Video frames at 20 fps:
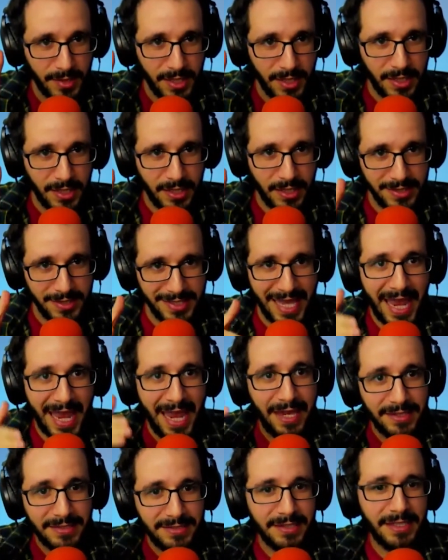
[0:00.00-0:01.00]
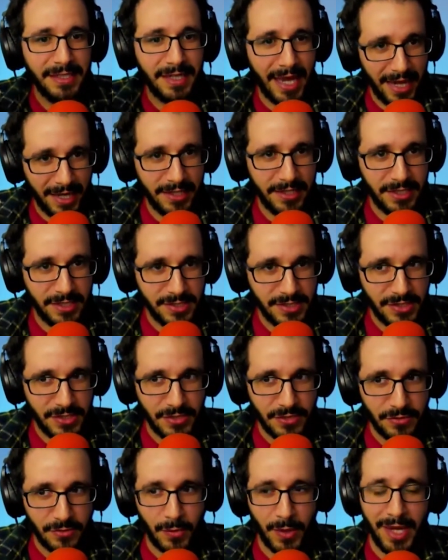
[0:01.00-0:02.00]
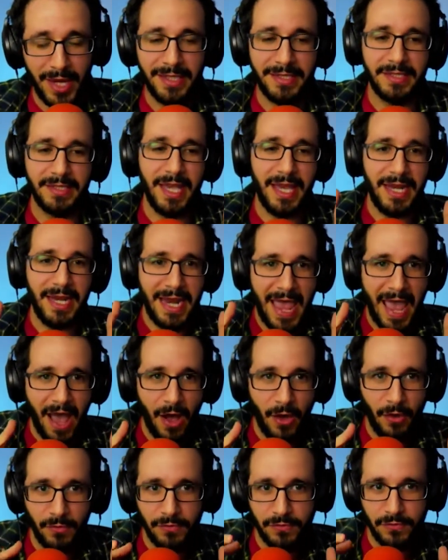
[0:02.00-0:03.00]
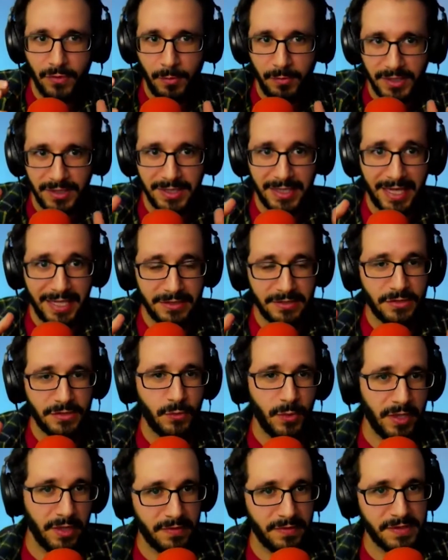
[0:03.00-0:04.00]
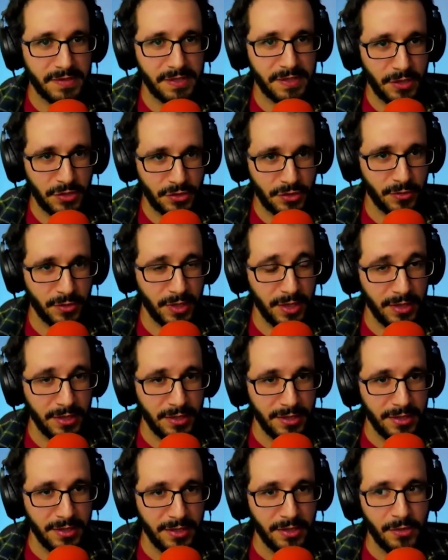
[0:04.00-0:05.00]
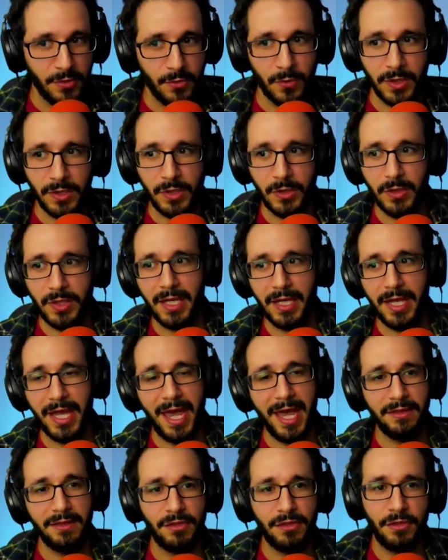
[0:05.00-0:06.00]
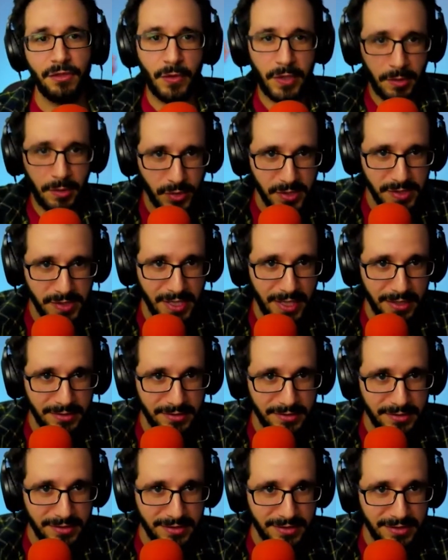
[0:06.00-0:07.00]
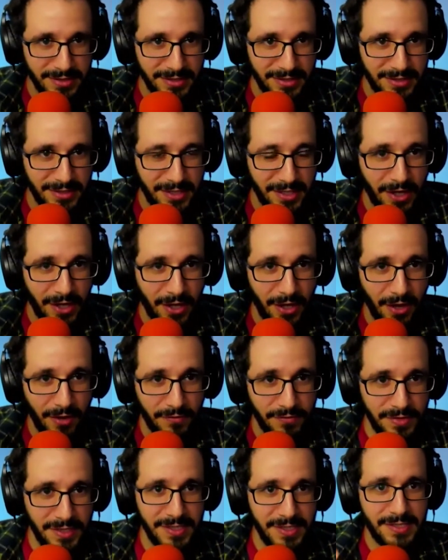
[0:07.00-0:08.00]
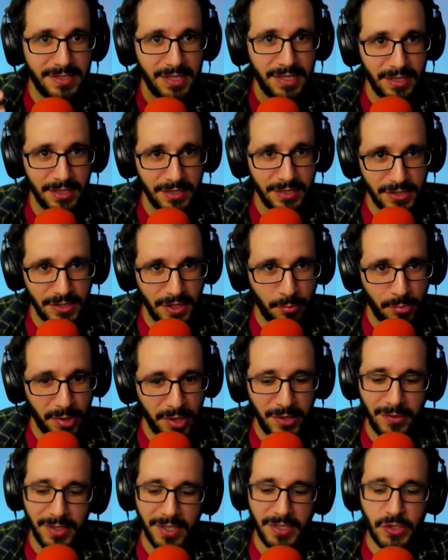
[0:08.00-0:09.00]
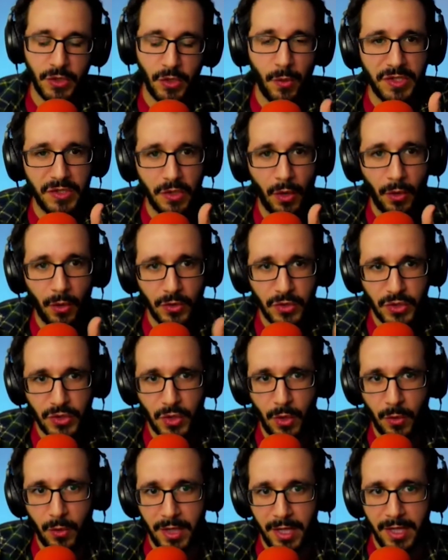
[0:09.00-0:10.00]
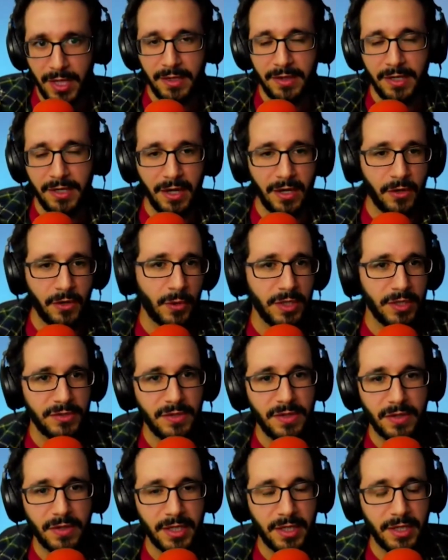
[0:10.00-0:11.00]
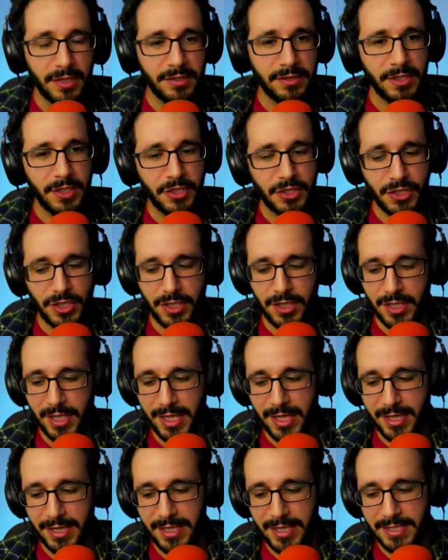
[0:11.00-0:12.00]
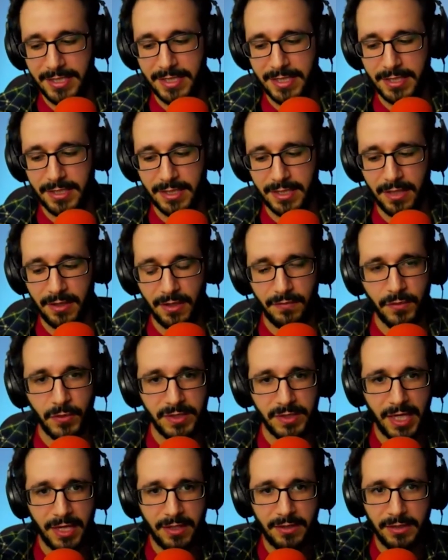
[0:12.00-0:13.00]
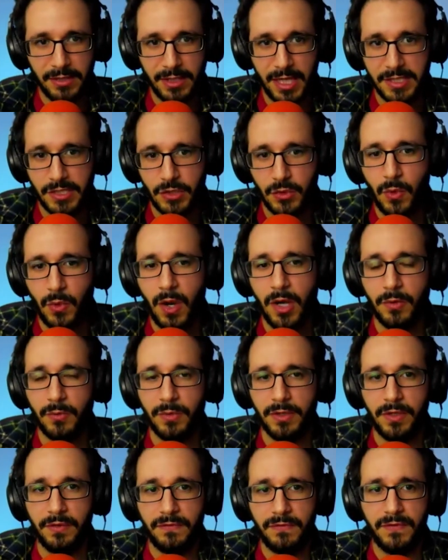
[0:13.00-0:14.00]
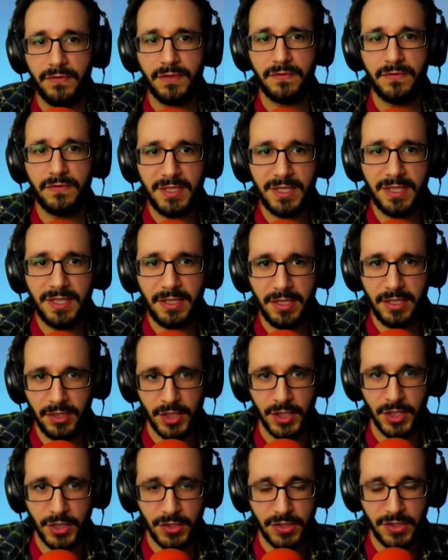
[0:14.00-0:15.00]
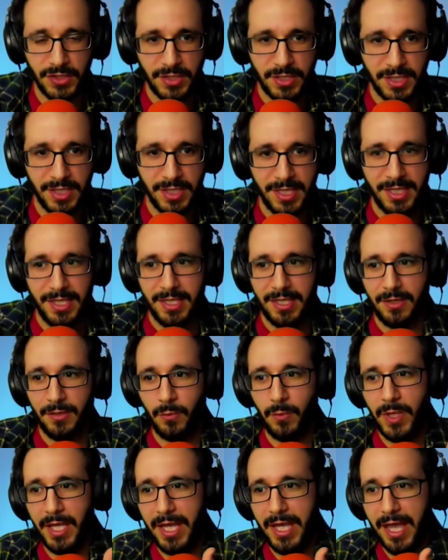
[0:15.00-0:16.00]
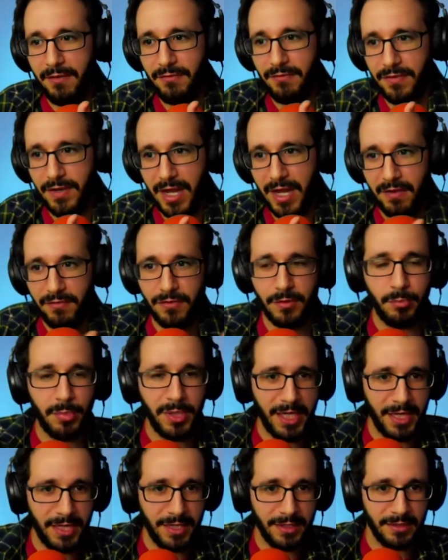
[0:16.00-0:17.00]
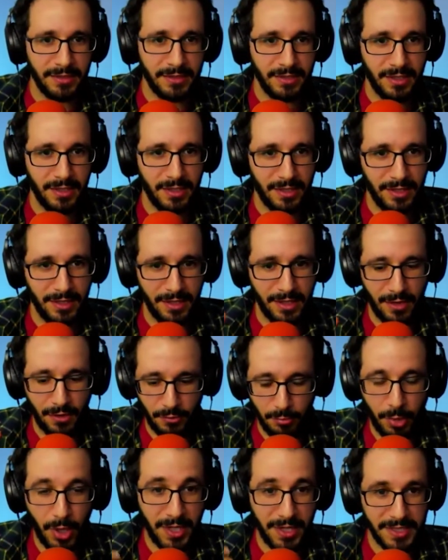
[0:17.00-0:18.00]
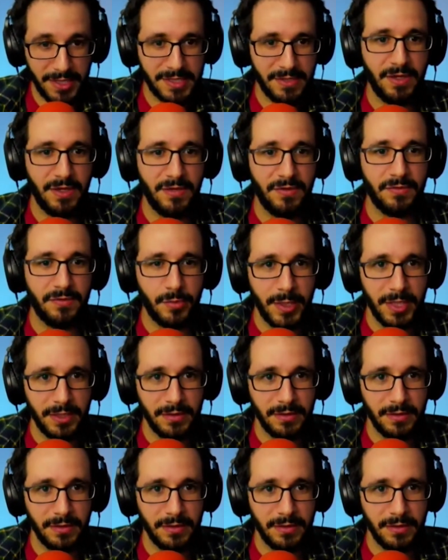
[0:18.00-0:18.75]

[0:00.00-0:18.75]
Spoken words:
in the 1880s, right? And now from the late 20th century, we're looking at 30% of these things appearing. So it's also there, according to their calculation, this is if you take the last 250 years, we have never been our bodies have never been